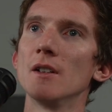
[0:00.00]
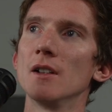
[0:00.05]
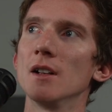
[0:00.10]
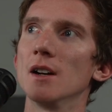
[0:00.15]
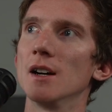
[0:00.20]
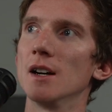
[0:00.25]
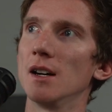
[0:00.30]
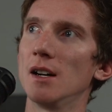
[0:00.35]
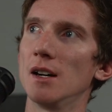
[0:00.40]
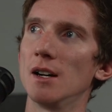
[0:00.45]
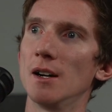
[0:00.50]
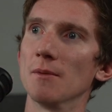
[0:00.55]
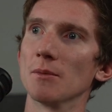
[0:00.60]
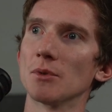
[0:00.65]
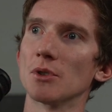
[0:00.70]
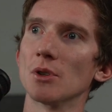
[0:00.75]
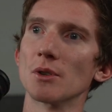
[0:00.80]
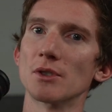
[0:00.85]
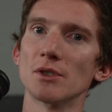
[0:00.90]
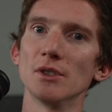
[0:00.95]

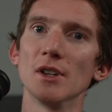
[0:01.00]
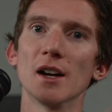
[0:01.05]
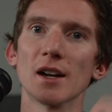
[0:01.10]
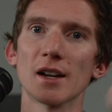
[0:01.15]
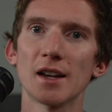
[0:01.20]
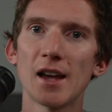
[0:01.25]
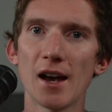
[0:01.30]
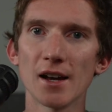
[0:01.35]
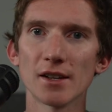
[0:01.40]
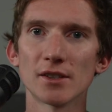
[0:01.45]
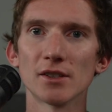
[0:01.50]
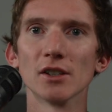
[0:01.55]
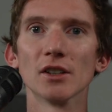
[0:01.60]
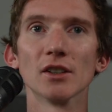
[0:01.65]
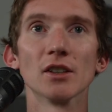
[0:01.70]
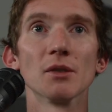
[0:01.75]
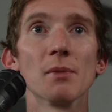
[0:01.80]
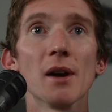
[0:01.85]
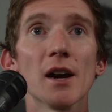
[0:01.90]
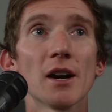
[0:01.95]
So it's not casting
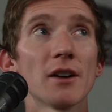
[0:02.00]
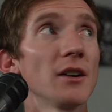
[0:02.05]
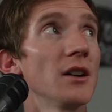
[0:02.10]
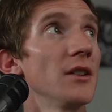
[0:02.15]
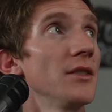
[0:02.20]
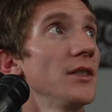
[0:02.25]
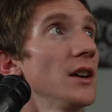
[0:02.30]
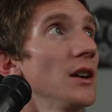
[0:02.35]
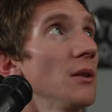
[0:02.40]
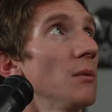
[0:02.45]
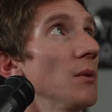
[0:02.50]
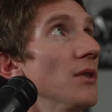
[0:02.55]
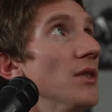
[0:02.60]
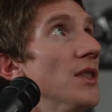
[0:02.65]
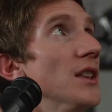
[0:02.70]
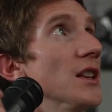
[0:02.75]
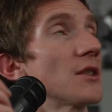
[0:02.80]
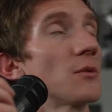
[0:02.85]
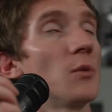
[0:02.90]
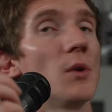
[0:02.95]
on the background there, where
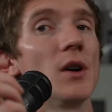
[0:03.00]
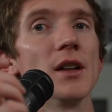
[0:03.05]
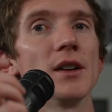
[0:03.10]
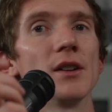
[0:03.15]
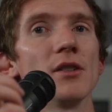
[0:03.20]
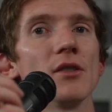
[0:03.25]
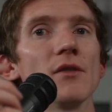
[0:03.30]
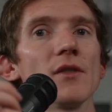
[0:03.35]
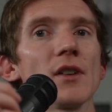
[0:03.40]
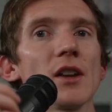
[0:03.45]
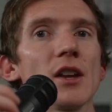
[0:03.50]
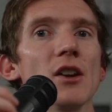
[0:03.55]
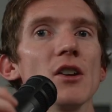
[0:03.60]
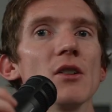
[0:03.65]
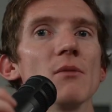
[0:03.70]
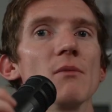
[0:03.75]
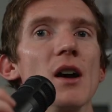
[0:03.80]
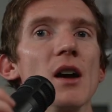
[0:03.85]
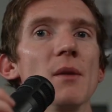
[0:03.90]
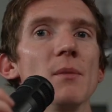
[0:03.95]
this one over here
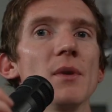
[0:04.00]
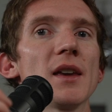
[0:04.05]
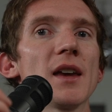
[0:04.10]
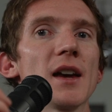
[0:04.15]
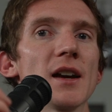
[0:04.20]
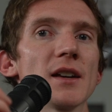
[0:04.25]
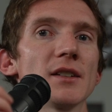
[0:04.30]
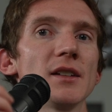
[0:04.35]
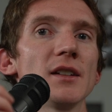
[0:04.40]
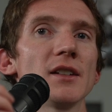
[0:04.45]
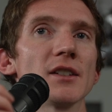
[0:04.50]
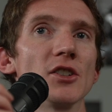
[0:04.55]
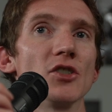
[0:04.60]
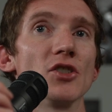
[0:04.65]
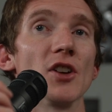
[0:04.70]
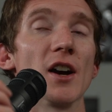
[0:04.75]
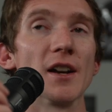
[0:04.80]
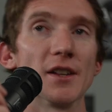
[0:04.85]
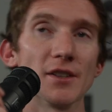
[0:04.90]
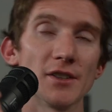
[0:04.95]
might be casting. Is a
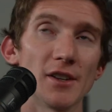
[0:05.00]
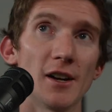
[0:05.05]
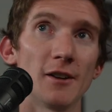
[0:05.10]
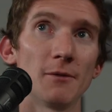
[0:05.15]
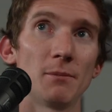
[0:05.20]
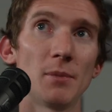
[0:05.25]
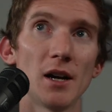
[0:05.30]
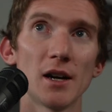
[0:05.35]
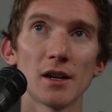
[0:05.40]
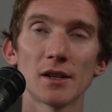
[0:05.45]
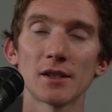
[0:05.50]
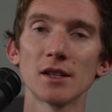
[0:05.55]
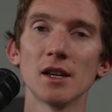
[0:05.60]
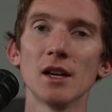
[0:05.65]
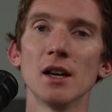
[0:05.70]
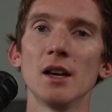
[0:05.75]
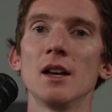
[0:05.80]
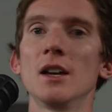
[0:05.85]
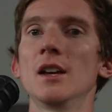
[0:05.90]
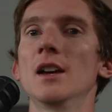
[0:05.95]
giant softbox.
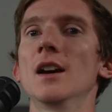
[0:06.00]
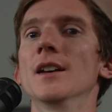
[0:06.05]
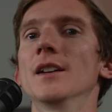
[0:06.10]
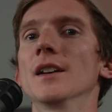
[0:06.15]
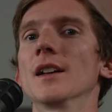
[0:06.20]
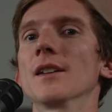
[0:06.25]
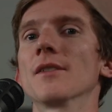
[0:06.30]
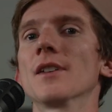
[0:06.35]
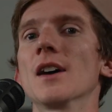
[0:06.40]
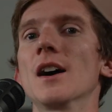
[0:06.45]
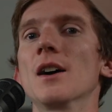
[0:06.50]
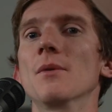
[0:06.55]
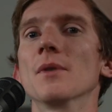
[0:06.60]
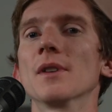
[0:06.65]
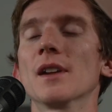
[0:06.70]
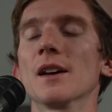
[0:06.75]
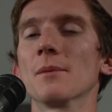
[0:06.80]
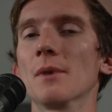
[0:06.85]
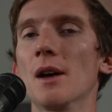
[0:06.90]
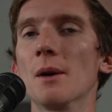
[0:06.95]
And then I've got one,
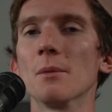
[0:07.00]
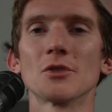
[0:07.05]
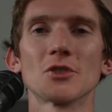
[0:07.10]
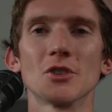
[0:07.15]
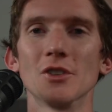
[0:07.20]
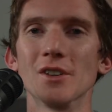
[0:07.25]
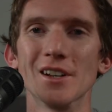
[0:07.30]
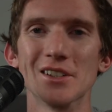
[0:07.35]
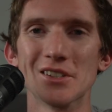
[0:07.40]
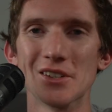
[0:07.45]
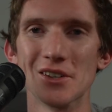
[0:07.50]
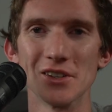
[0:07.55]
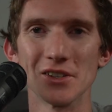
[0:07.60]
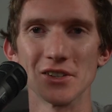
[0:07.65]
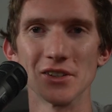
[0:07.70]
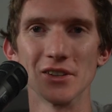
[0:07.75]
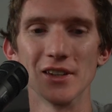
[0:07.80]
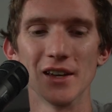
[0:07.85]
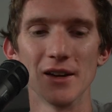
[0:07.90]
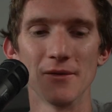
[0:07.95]
I'm going to show you guys all this
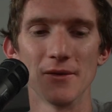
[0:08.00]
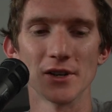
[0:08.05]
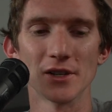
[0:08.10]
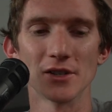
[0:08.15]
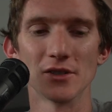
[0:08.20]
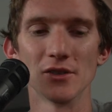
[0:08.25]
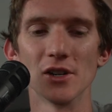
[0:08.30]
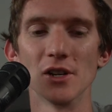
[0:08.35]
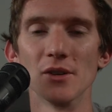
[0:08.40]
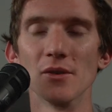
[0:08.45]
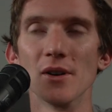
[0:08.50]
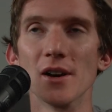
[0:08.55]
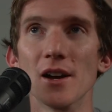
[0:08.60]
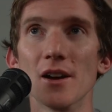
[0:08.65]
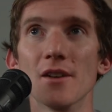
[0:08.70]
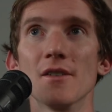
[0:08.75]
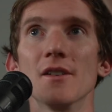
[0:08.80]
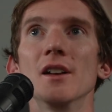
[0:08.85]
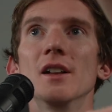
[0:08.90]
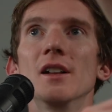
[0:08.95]
in the FX30 right
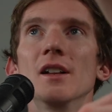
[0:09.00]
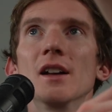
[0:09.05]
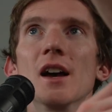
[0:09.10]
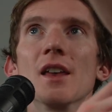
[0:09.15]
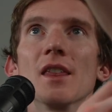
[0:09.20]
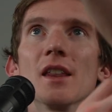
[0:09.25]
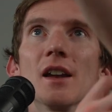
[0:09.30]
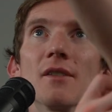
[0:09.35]
here. And then